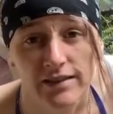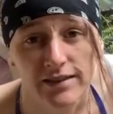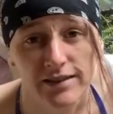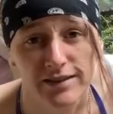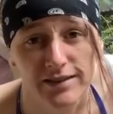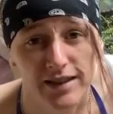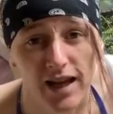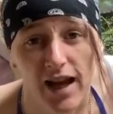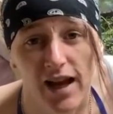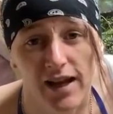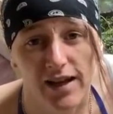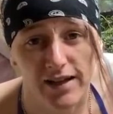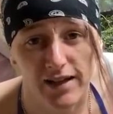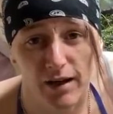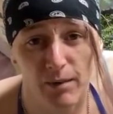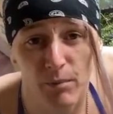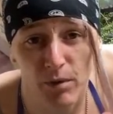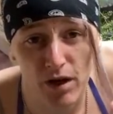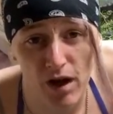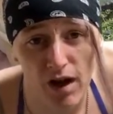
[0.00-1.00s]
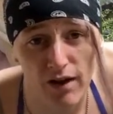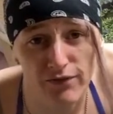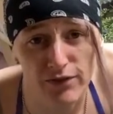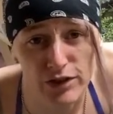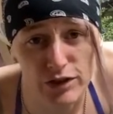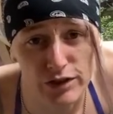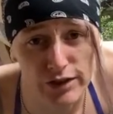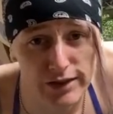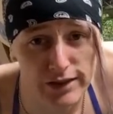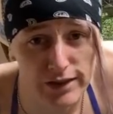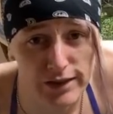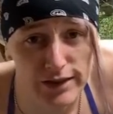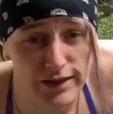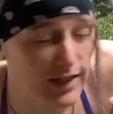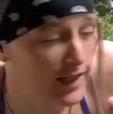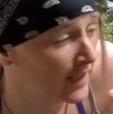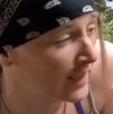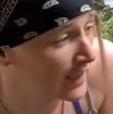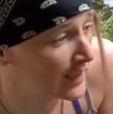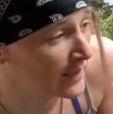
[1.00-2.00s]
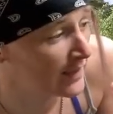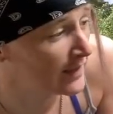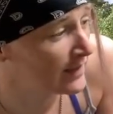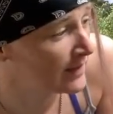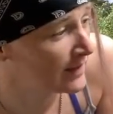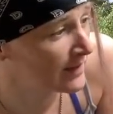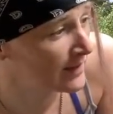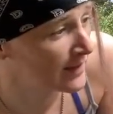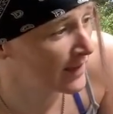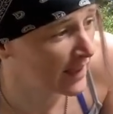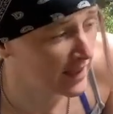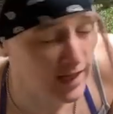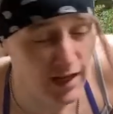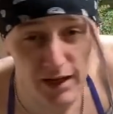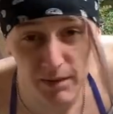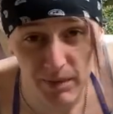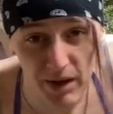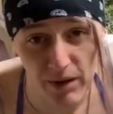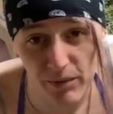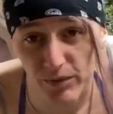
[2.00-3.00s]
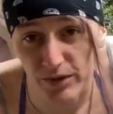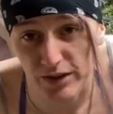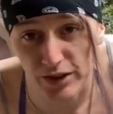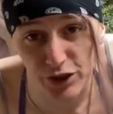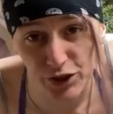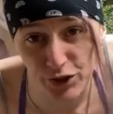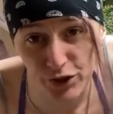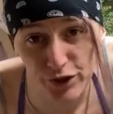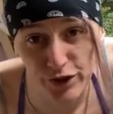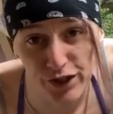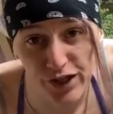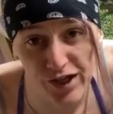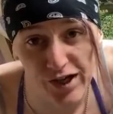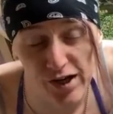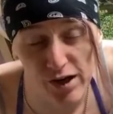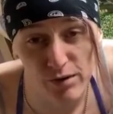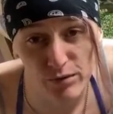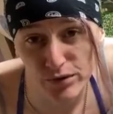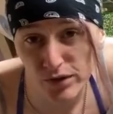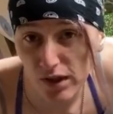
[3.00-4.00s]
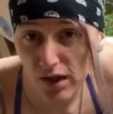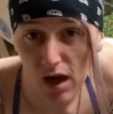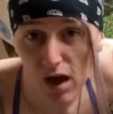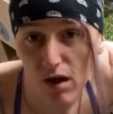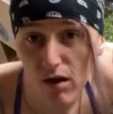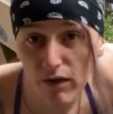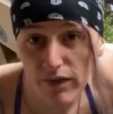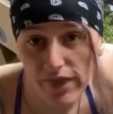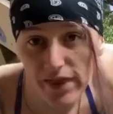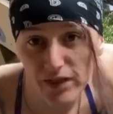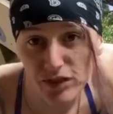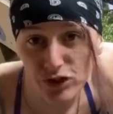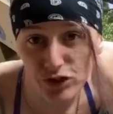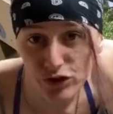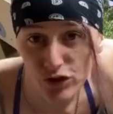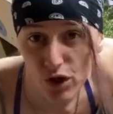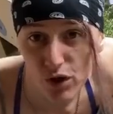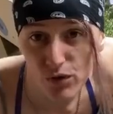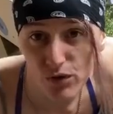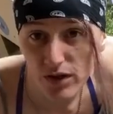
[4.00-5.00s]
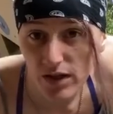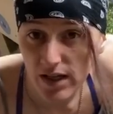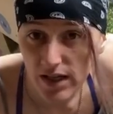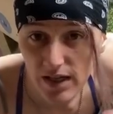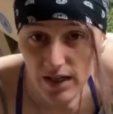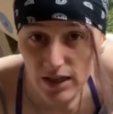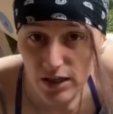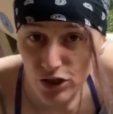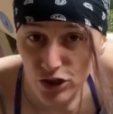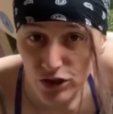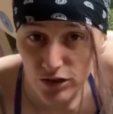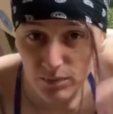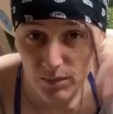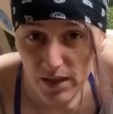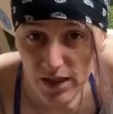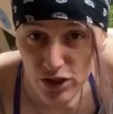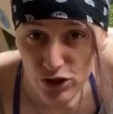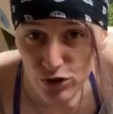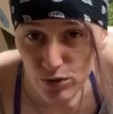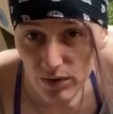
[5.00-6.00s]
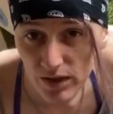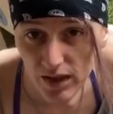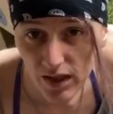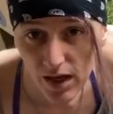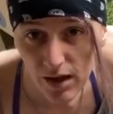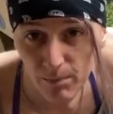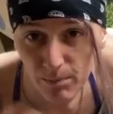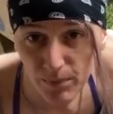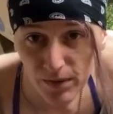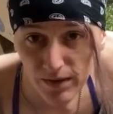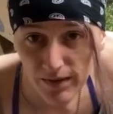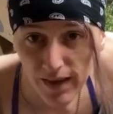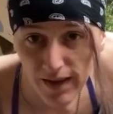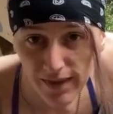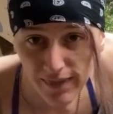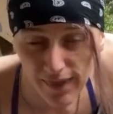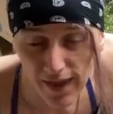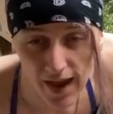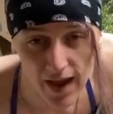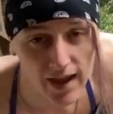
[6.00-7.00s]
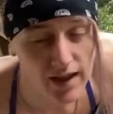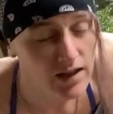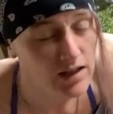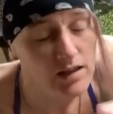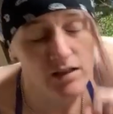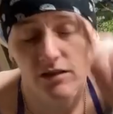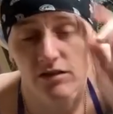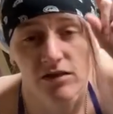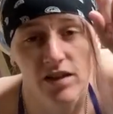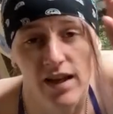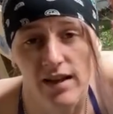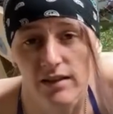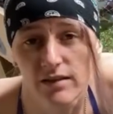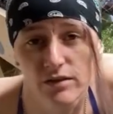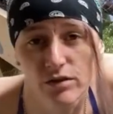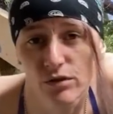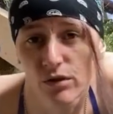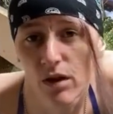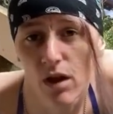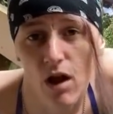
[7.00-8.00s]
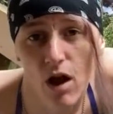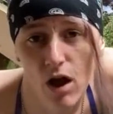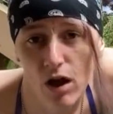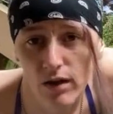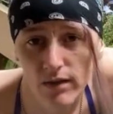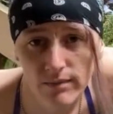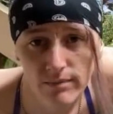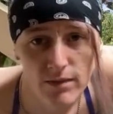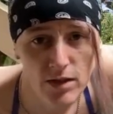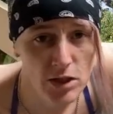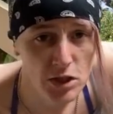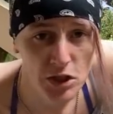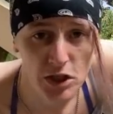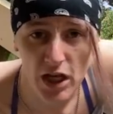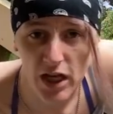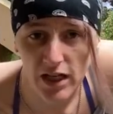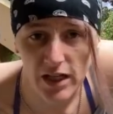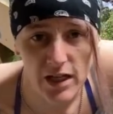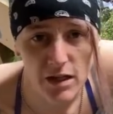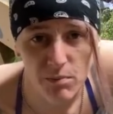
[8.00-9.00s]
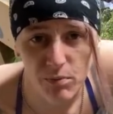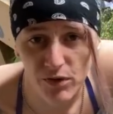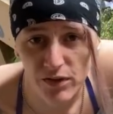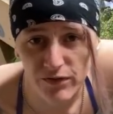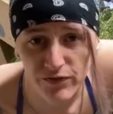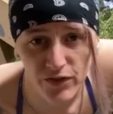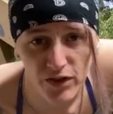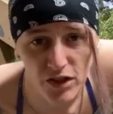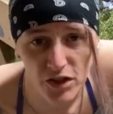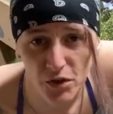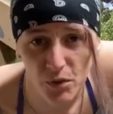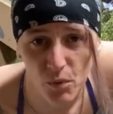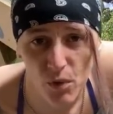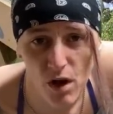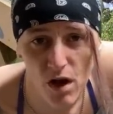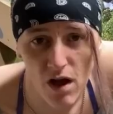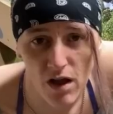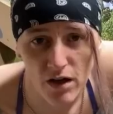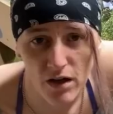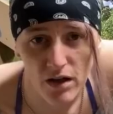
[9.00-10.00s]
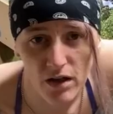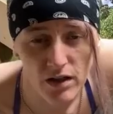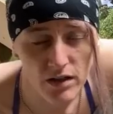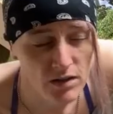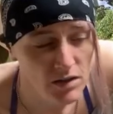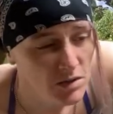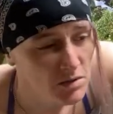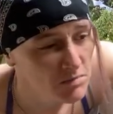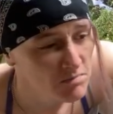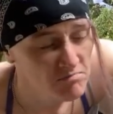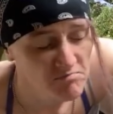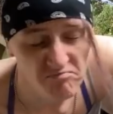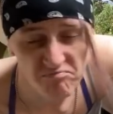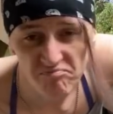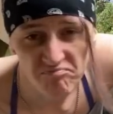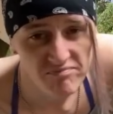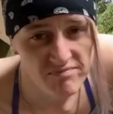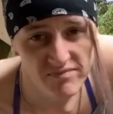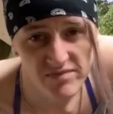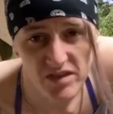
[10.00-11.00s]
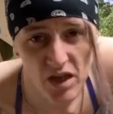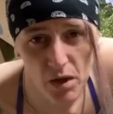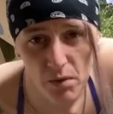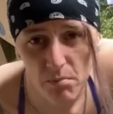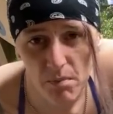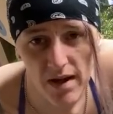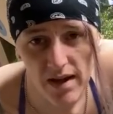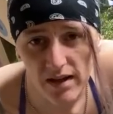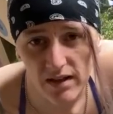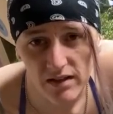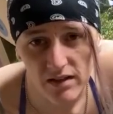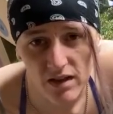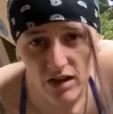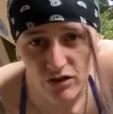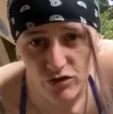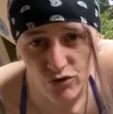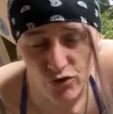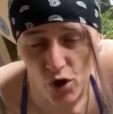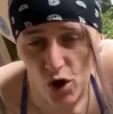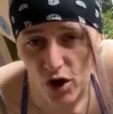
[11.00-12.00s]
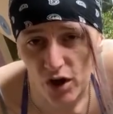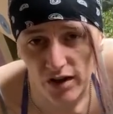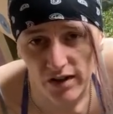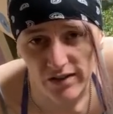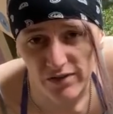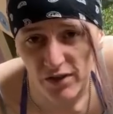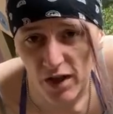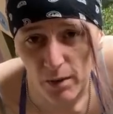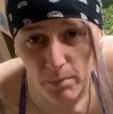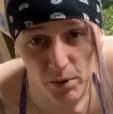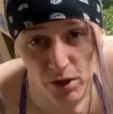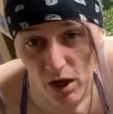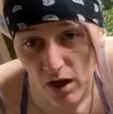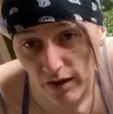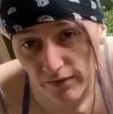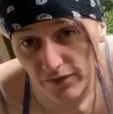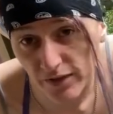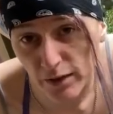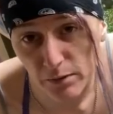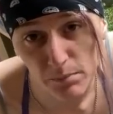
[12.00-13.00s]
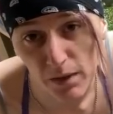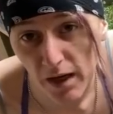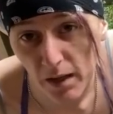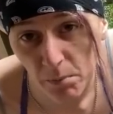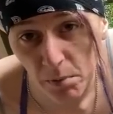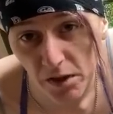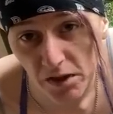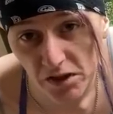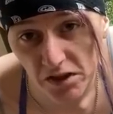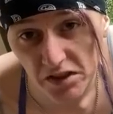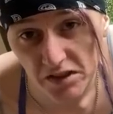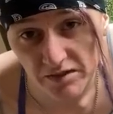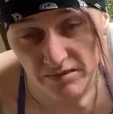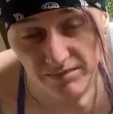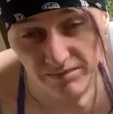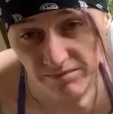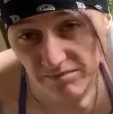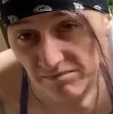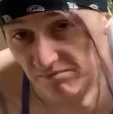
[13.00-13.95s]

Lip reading: because I'm a coffee drinker, and they came out with the Keurig, and I was like, oh, that's so neat, it just makes you a cup, like that. Takes too long, you gotta keep refilling the water, doesn't make a strong enough cup of coffee, in my opinion.